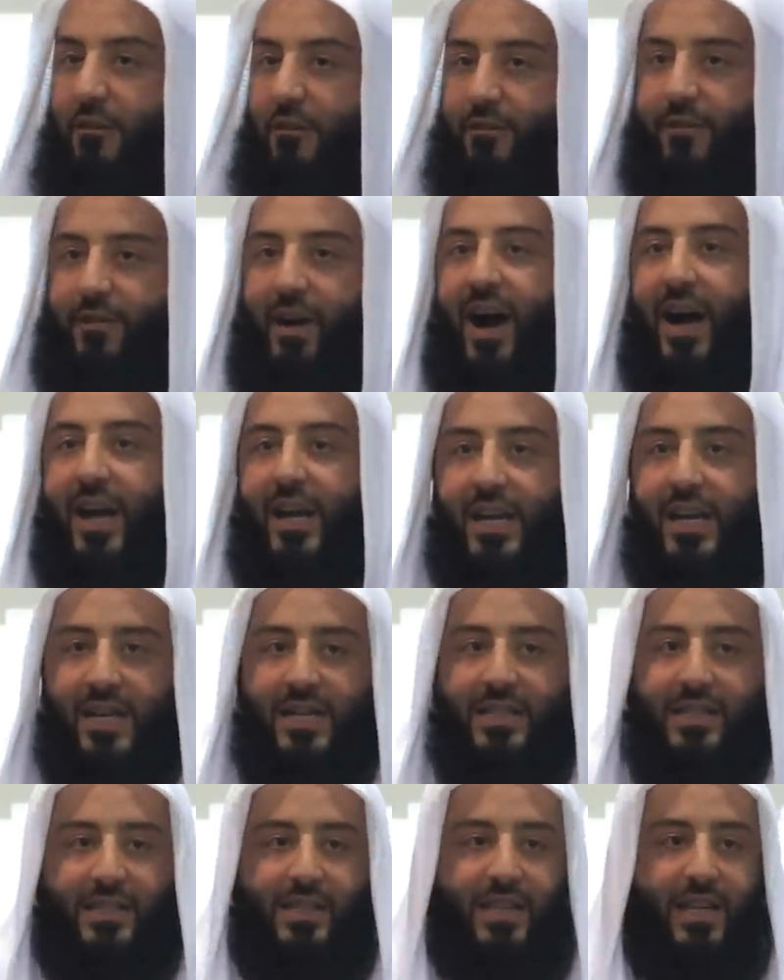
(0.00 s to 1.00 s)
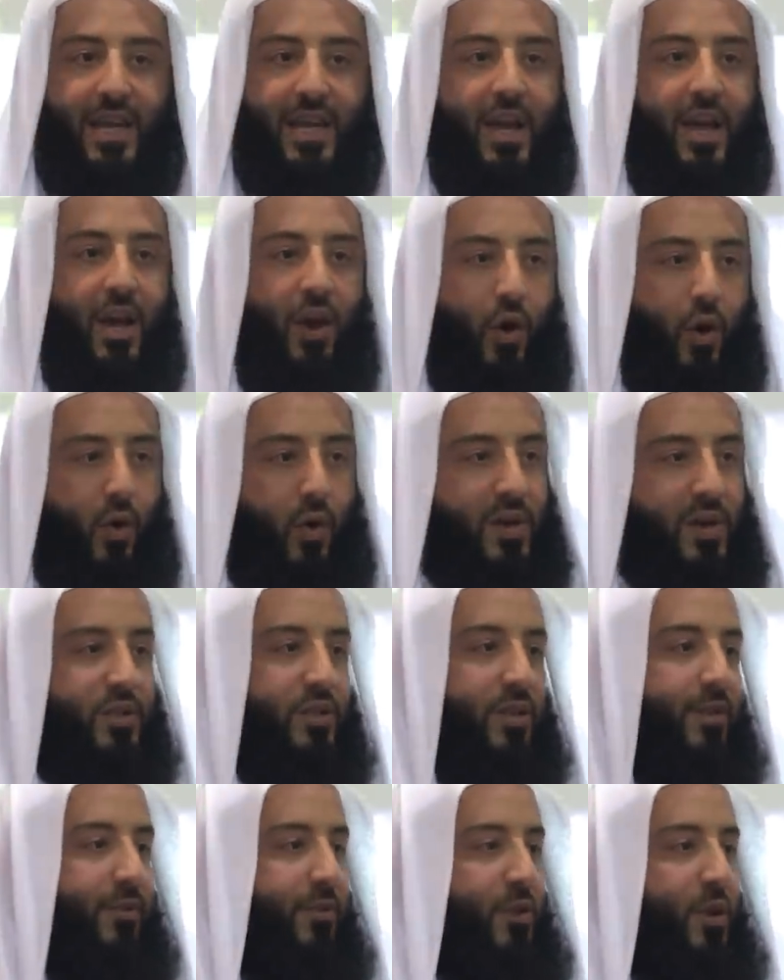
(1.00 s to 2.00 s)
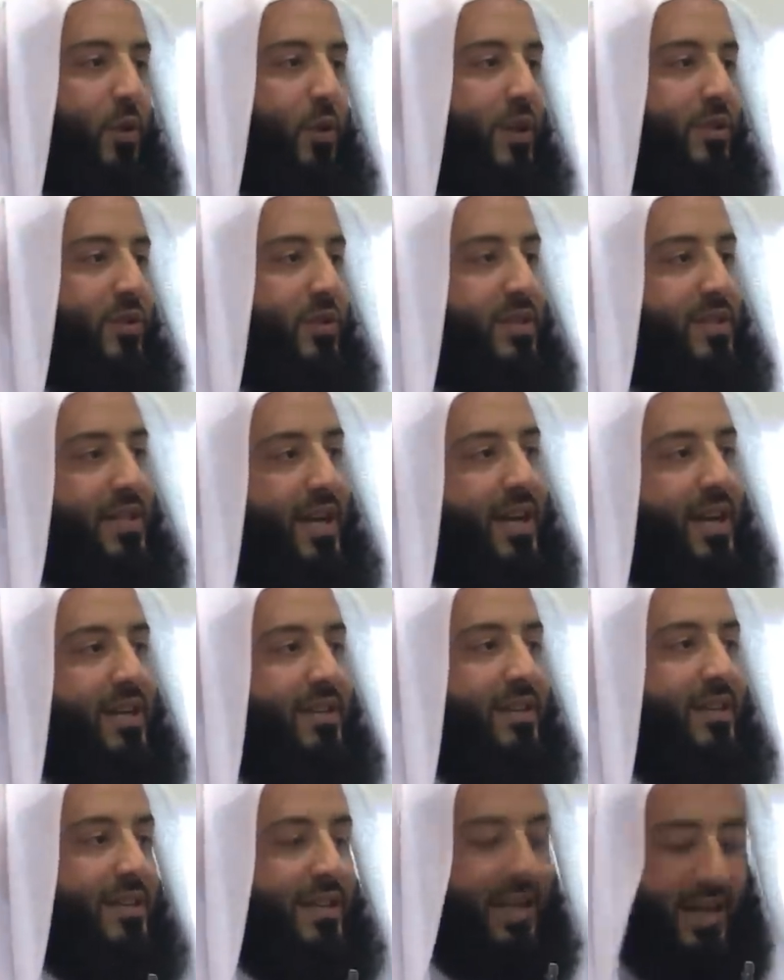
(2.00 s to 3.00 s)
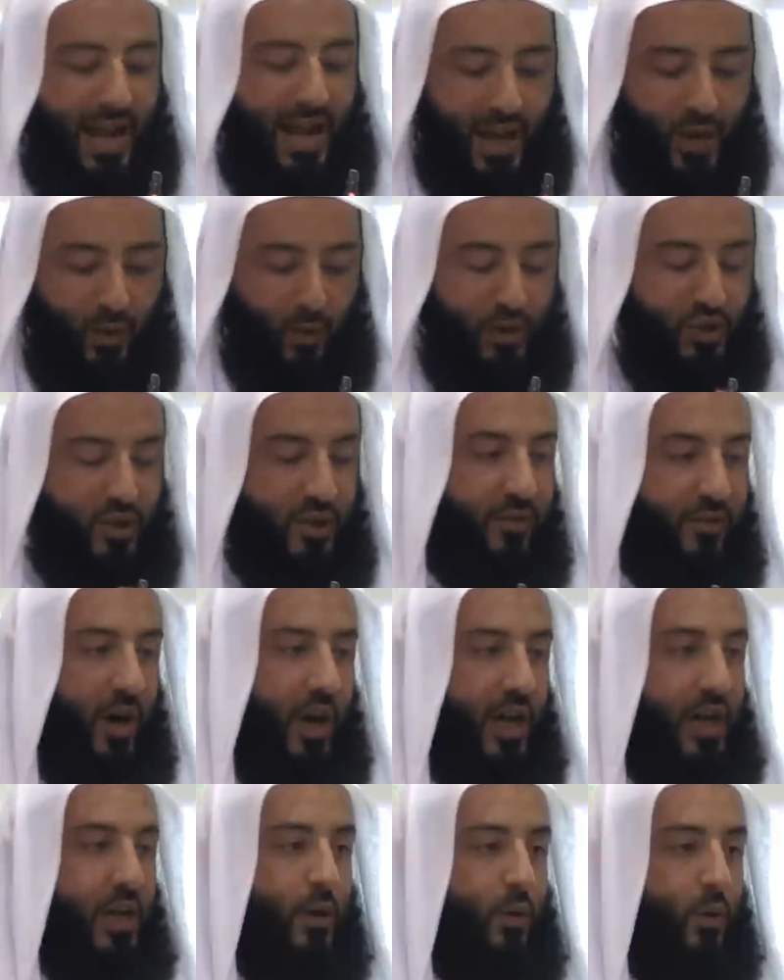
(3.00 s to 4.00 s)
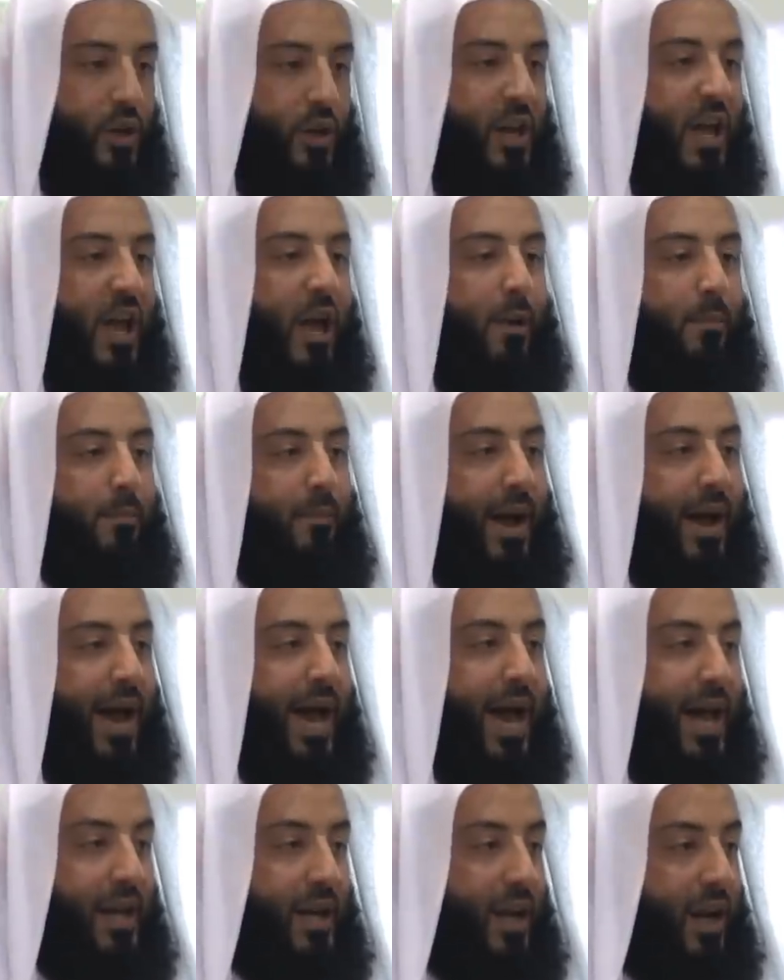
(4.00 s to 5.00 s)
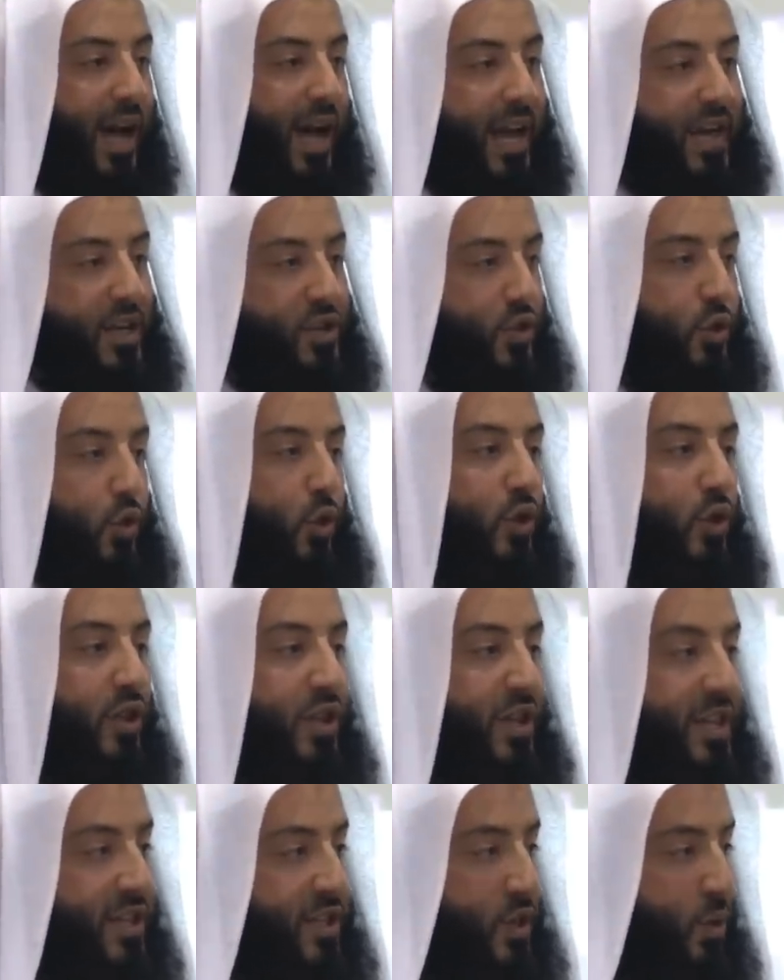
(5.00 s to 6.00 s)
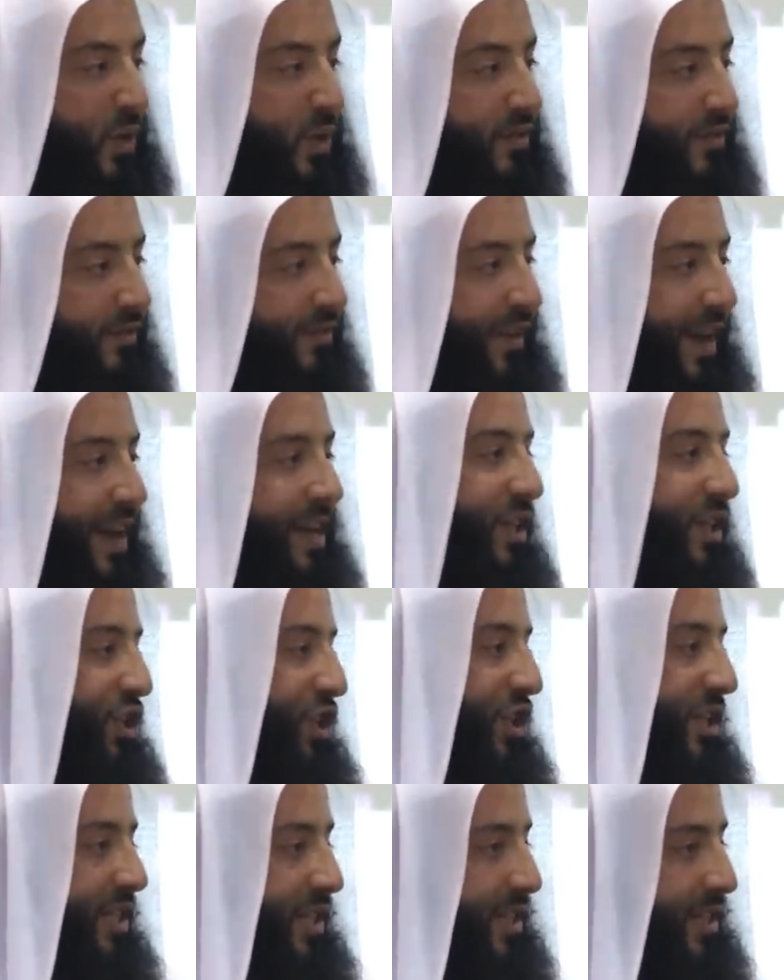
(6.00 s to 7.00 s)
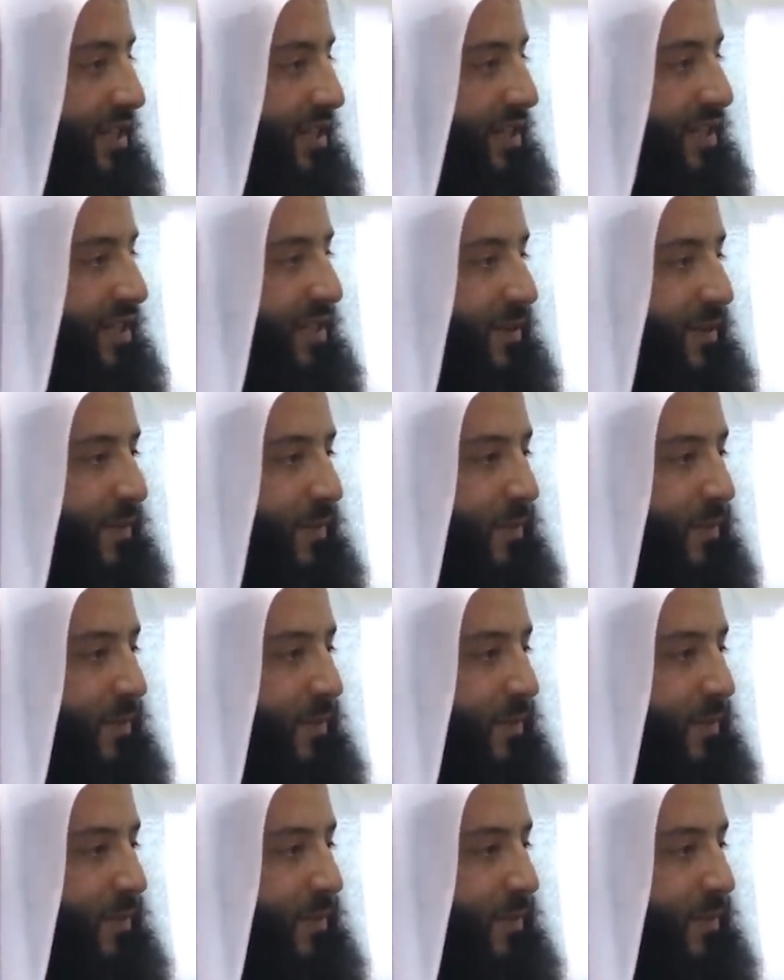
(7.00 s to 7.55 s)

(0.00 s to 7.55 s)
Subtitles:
violently, or as if you were to say it in the language of Hollywood, man likes goodness with vengeance.